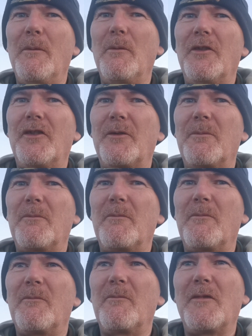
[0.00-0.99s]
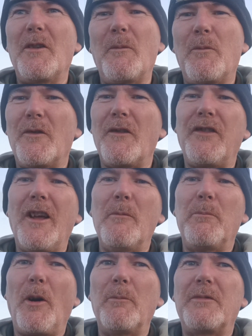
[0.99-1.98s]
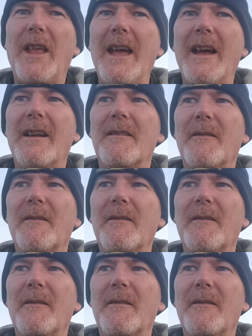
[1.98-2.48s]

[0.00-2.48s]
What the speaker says: was the float bobbed down